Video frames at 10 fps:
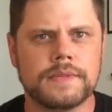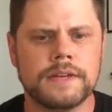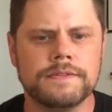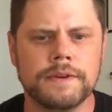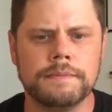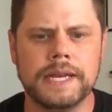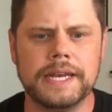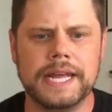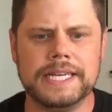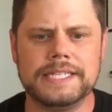from
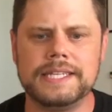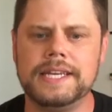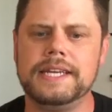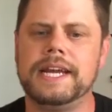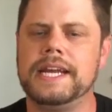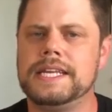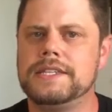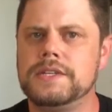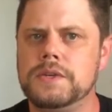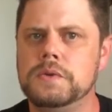
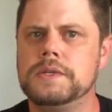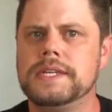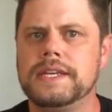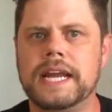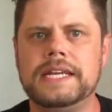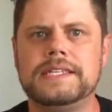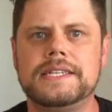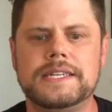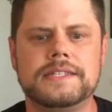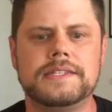1882 to
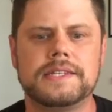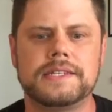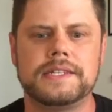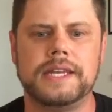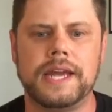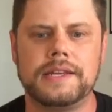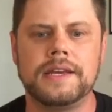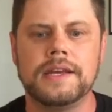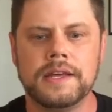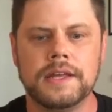1968,
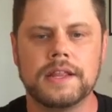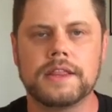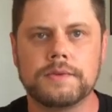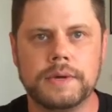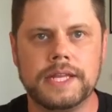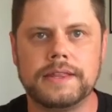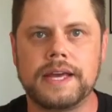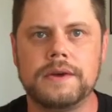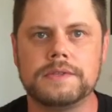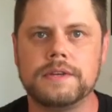
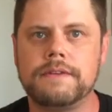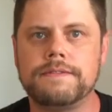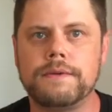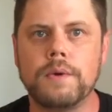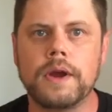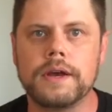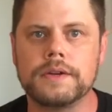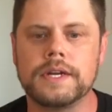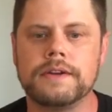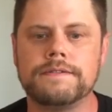
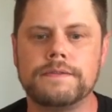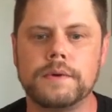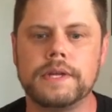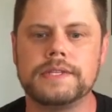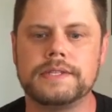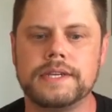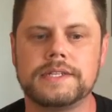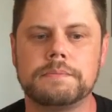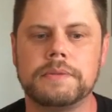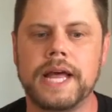
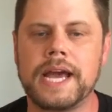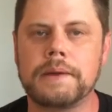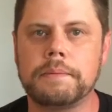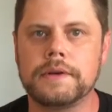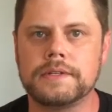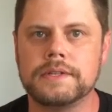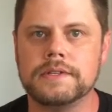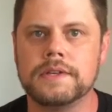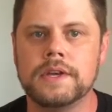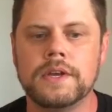3,446 black
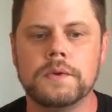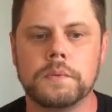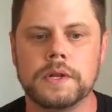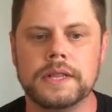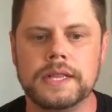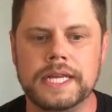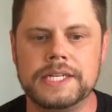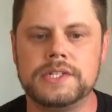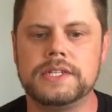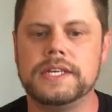persons were
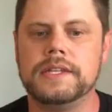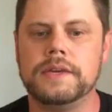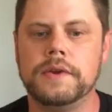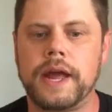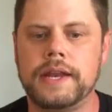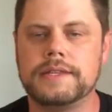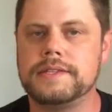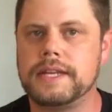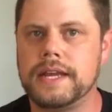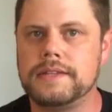lynched in the United
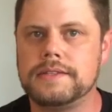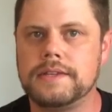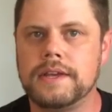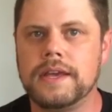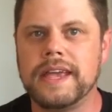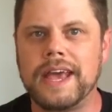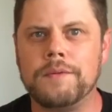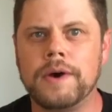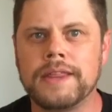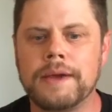States. And
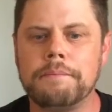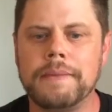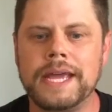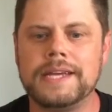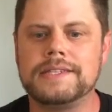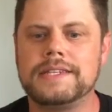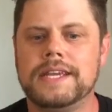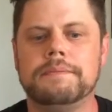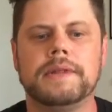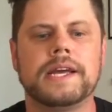while that may
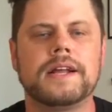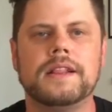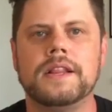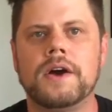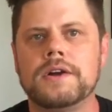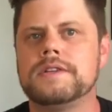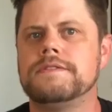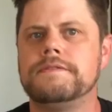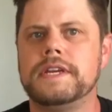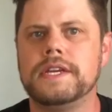seem like a large
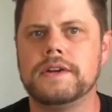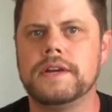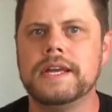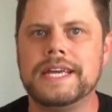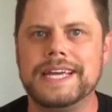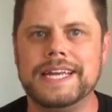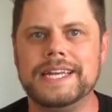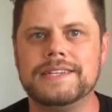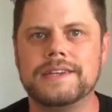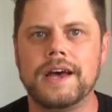figure, it
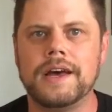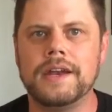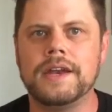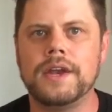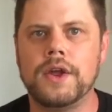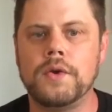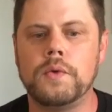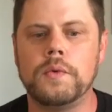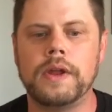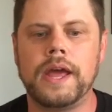is
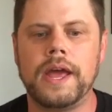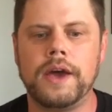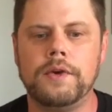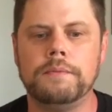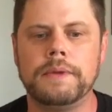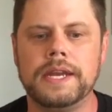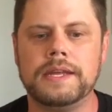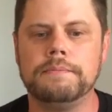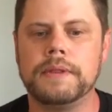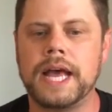unknown how many
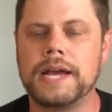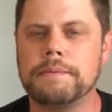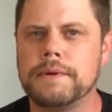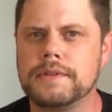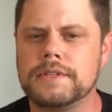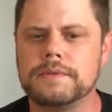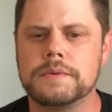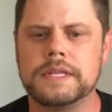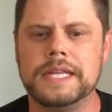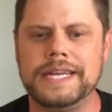black persons were
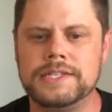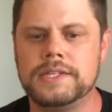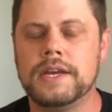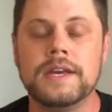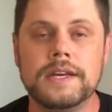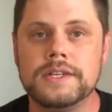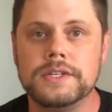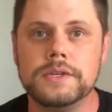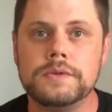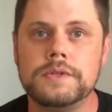lynched
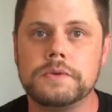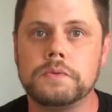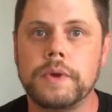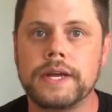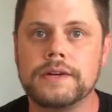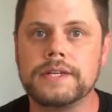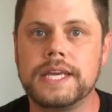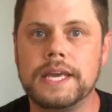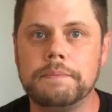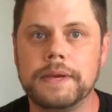due to record
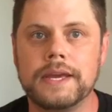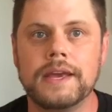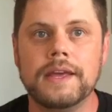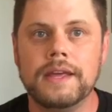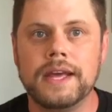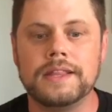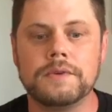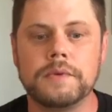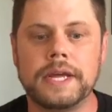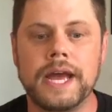keeping and the
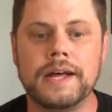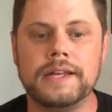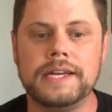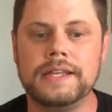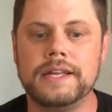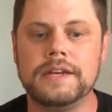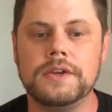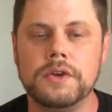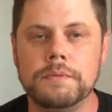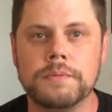reality that
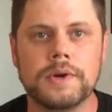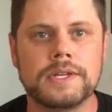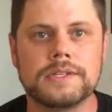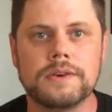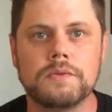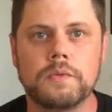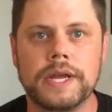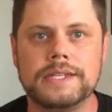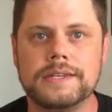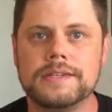numerous
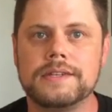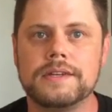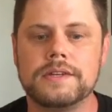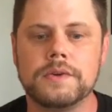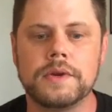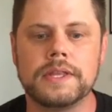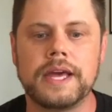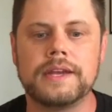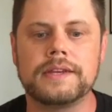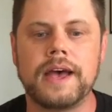racists during
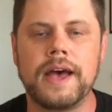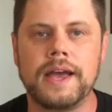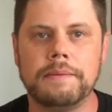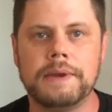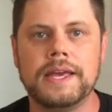that time